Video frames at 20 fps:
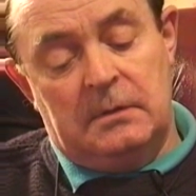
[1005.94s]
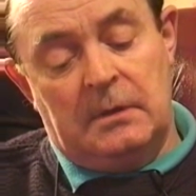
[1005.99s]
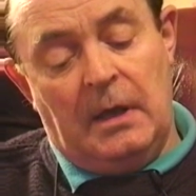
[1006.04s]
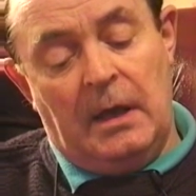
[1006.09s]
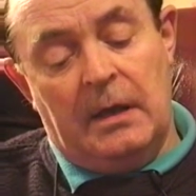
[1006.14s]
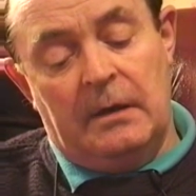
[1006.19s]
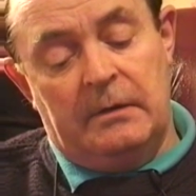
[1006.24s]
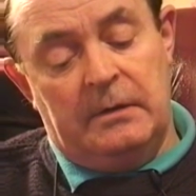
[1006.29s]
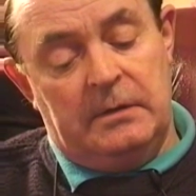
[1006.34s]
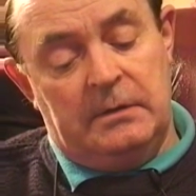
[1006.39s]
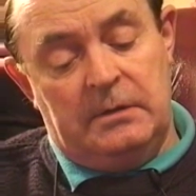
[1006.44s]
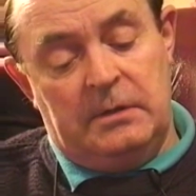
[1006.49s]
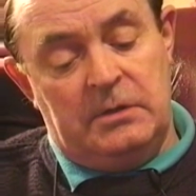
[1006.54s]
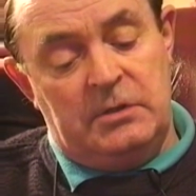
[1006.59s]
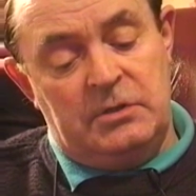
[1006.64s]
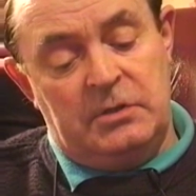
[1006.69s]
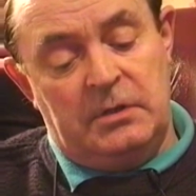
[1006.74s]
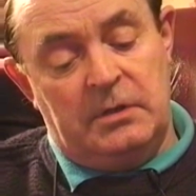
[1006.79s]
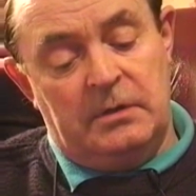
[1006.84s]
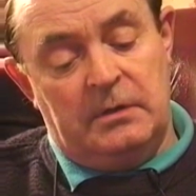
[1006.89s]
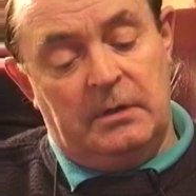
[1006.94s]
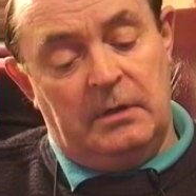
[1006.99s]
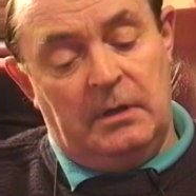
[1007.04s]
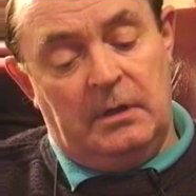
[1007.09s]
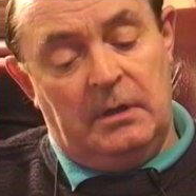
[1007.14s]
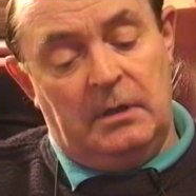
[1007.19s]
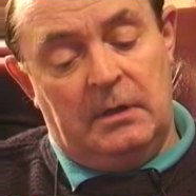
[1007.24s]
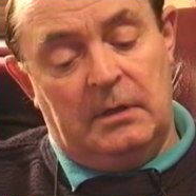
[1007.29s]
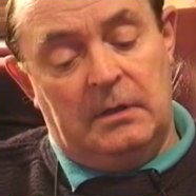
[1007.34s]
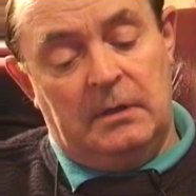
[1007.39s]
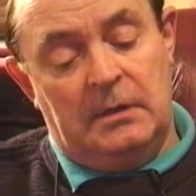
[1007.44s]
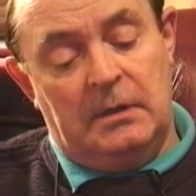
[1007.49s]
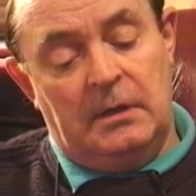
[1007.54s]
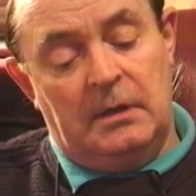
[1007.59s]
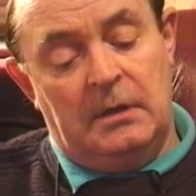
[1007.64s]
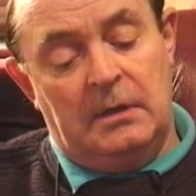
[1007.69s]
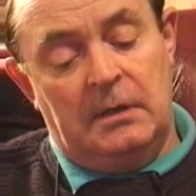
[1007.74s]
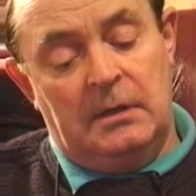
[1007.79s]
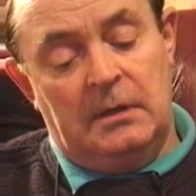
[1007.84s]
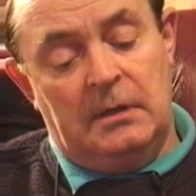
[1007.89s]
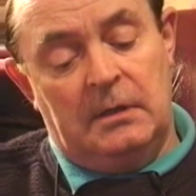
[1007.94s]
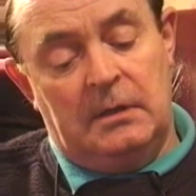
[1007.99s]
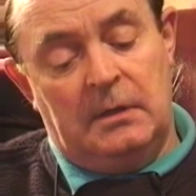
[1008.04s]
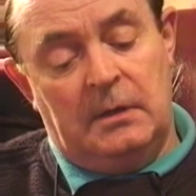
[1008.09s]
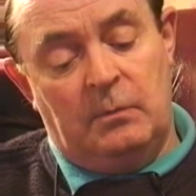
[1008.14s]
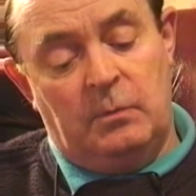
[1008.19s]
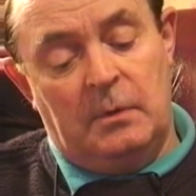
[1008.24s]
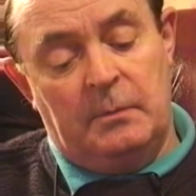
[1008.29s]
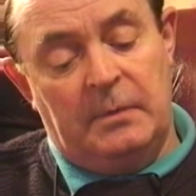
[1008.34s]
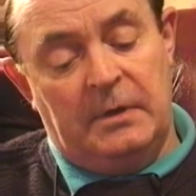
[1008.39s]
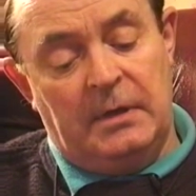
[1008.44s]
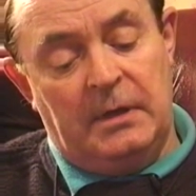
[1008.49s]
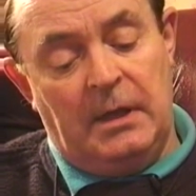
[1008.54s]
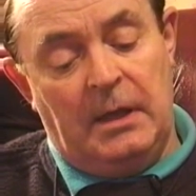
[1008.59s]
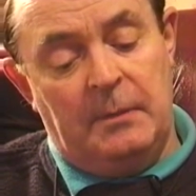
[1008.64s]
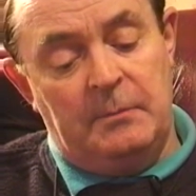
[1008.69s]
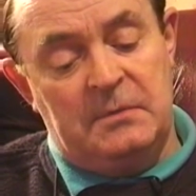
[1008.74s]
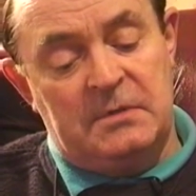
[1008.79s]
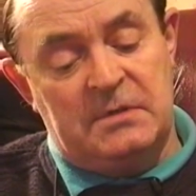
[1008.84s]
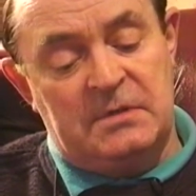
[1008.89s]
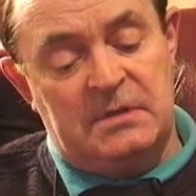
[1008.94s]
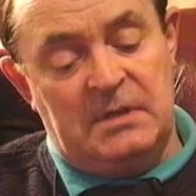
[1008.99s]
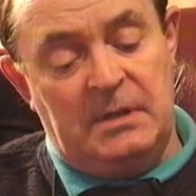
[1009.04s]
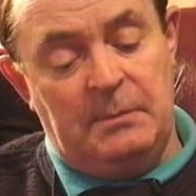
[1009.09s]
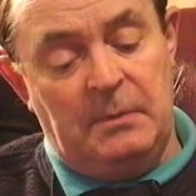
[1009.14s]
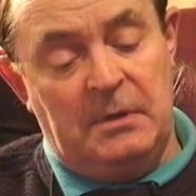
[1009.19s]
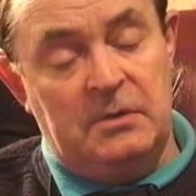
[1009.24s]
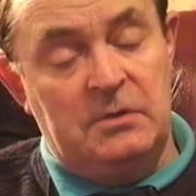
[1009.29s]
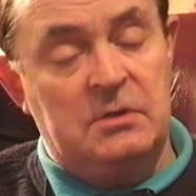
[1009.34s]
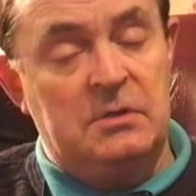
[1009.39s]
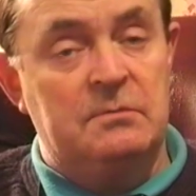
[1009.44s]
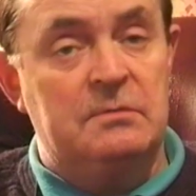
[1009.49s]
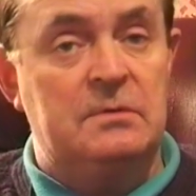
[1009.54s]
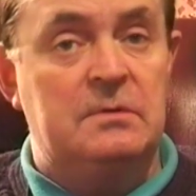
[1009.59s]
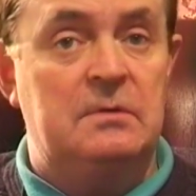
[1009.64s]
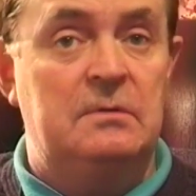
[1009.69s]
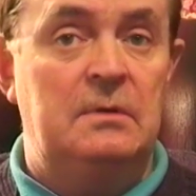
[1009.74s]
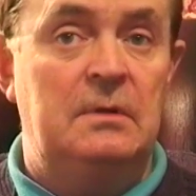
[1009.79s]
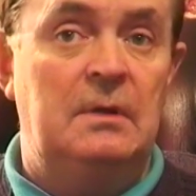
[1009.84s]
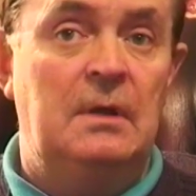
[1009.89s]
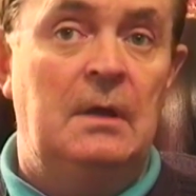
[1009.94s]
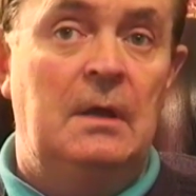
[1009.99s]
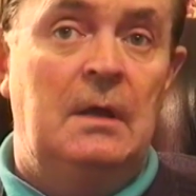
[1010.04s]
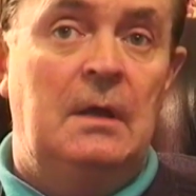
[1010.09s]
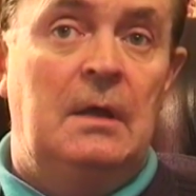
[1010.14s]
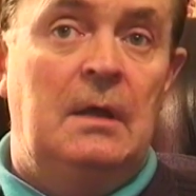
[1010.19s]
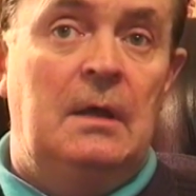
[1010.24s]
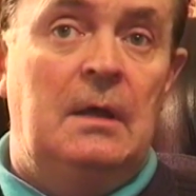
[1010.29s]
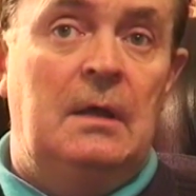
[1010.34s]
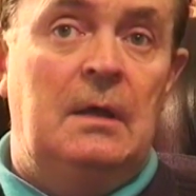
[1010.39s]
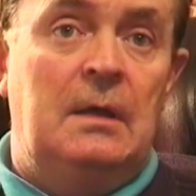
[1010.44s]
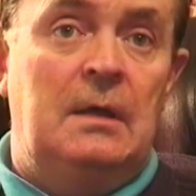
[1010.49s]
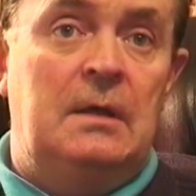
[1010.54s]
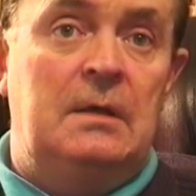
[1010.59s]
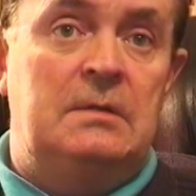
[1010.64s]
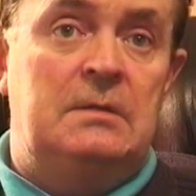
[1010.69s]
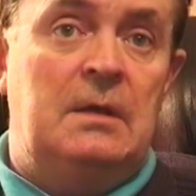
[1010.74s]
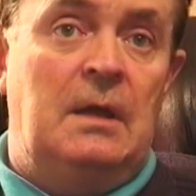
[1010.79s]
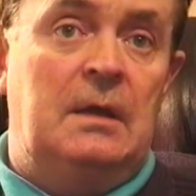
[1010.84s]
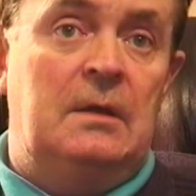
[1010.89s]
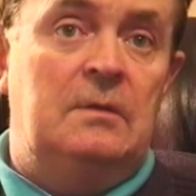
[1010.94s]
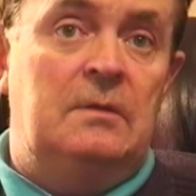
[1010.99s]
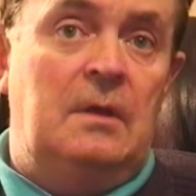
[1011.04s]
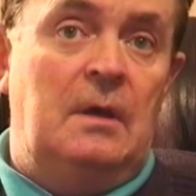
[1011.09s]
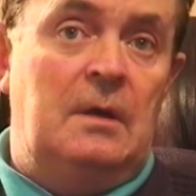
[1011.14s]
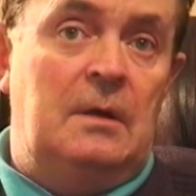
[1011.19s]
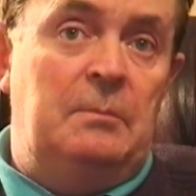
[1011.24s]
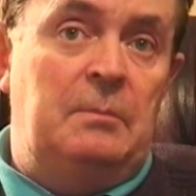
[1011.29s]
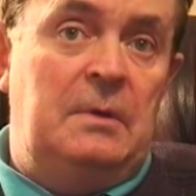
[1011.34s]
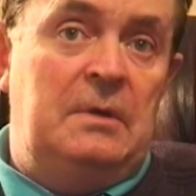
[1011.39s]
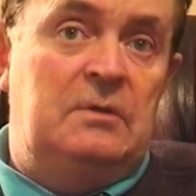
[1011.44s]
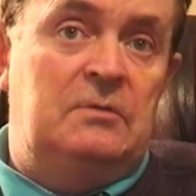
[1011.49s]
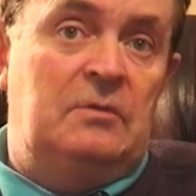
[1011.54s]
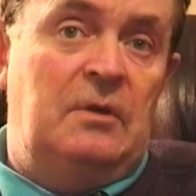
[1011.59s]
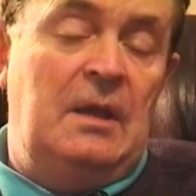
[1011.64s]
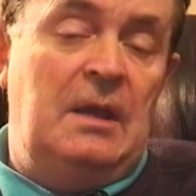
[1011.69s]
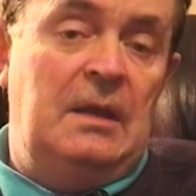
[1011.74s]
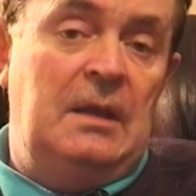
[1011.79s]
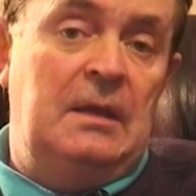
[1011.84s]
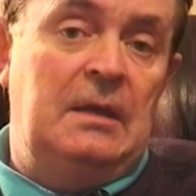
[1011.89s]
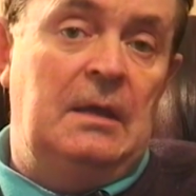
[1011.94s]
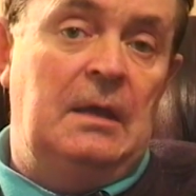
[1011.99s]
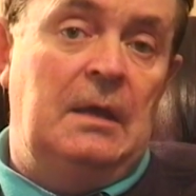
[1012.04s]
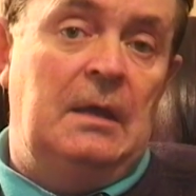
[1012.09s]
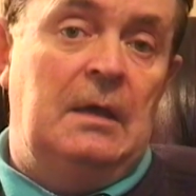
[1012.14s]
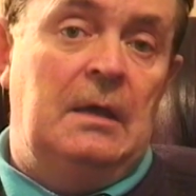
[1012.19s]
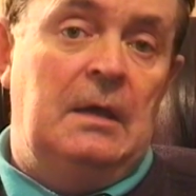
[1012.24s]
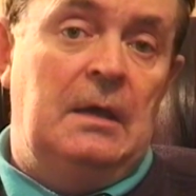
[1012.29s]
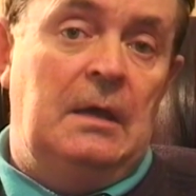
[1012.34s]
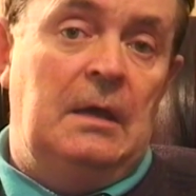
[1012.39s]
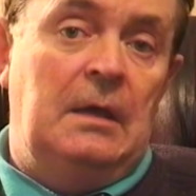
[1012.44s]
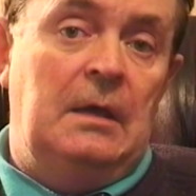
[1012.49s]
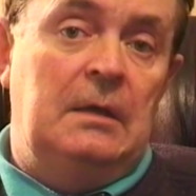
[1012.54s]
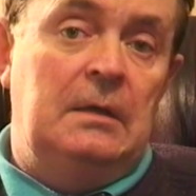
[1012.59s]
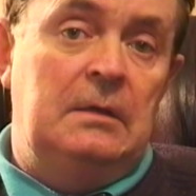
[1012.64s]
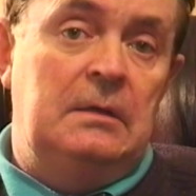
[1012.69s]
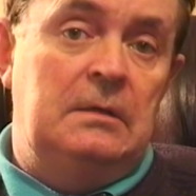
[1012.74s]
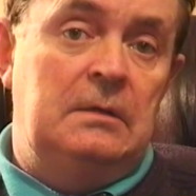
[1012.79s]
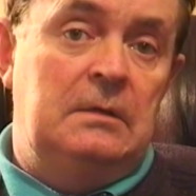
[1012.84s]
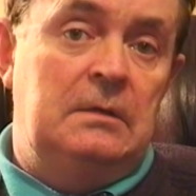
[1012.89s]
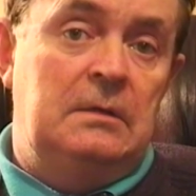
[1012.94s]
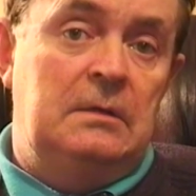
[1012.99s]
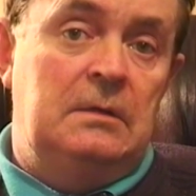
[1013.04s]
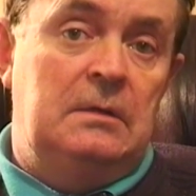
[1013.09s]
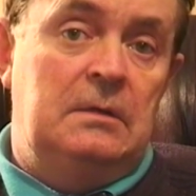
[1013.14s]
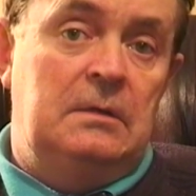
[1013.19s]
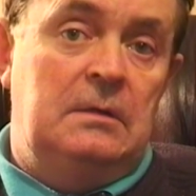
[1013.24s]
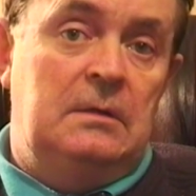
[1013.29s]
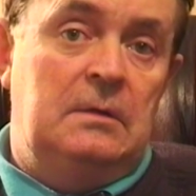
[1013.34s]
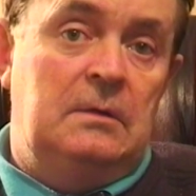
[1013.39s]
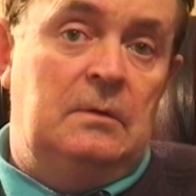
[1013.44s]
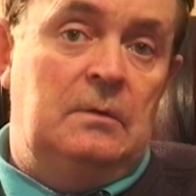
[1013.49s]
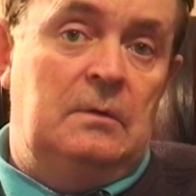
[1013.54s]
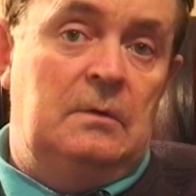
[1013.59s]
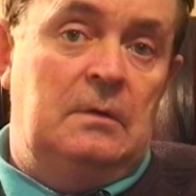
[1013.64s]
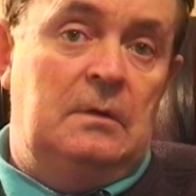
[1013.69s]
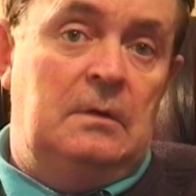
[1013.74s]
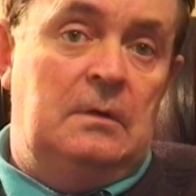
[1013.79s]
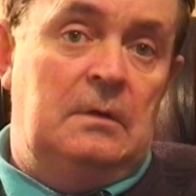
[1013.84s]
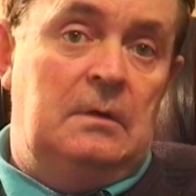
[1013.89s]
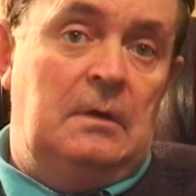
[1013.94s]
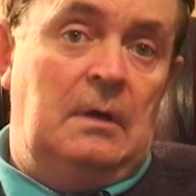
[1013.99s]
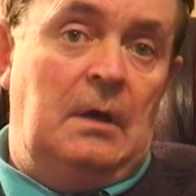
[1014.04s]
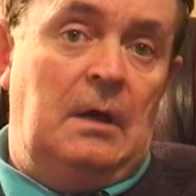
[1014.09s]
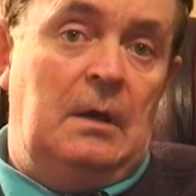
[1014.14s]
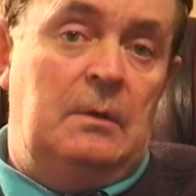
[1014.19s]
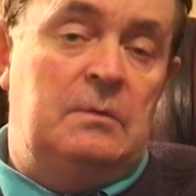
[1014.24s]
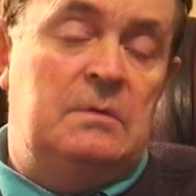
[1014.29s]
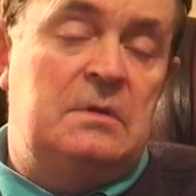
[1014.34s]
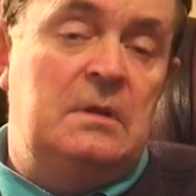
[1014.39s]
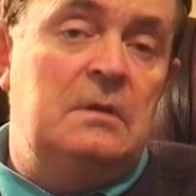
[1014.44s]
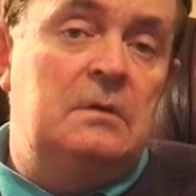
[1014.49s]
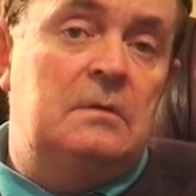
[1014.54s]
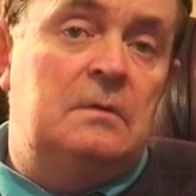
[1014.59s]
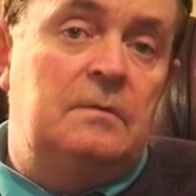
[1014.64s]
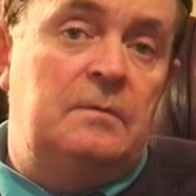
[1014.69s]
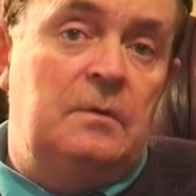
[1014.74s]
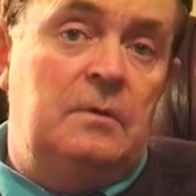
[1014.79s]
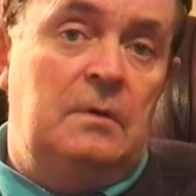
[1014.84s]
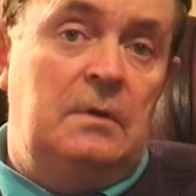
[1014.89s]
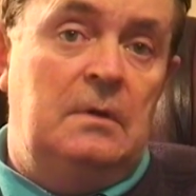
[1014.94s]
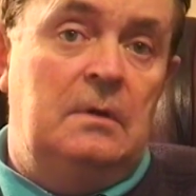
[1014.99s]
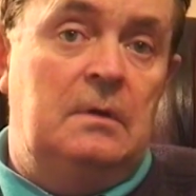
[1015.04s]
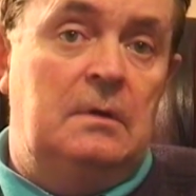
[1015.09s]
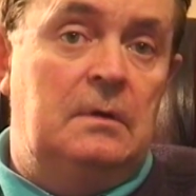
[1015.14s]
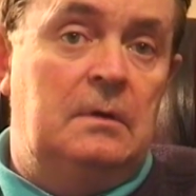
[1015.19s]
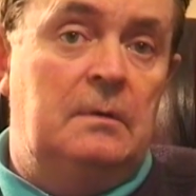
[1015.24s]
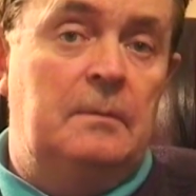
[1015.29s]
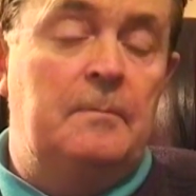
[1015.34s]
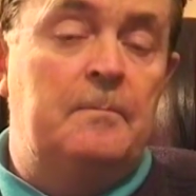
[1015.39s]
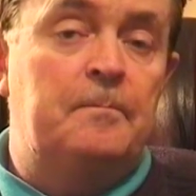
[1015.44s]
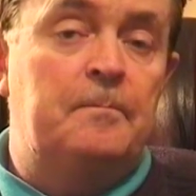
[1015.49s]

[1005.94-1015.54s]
earlier this year a woman came to see me, and she was doing a psychotherapy training, and I was interviewing her